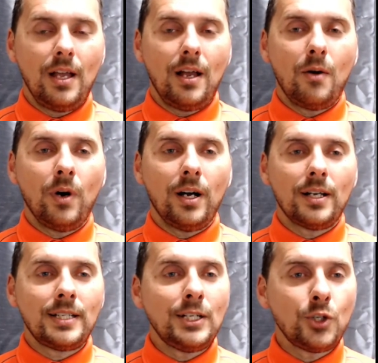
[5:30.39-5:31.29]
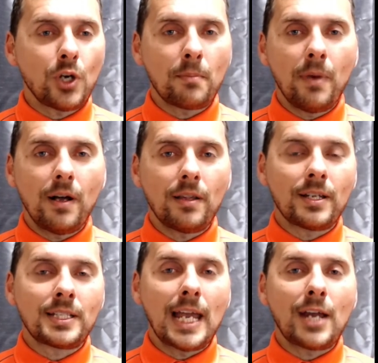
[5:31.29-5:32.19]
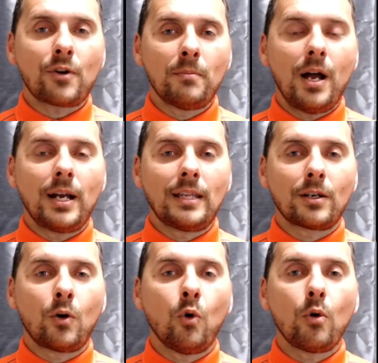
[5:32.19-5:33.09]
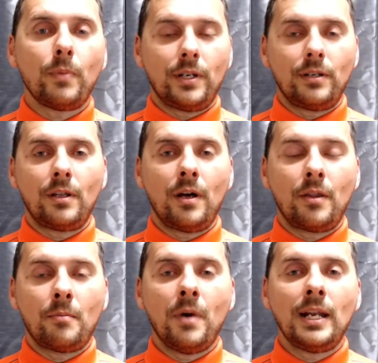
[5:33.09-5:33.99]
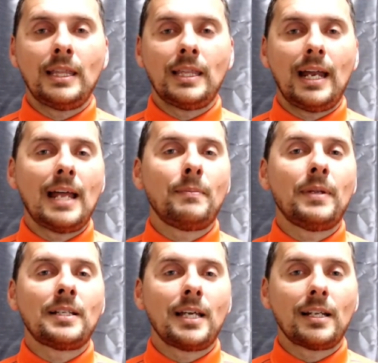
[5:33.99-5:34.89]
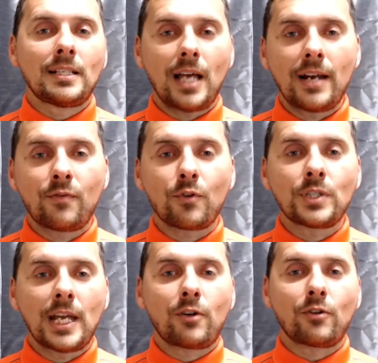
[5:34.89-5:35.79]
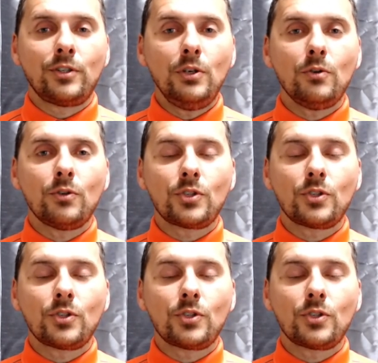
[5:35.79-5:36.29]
was he took the sacred money, the korban, money that had been set aside for sacred use,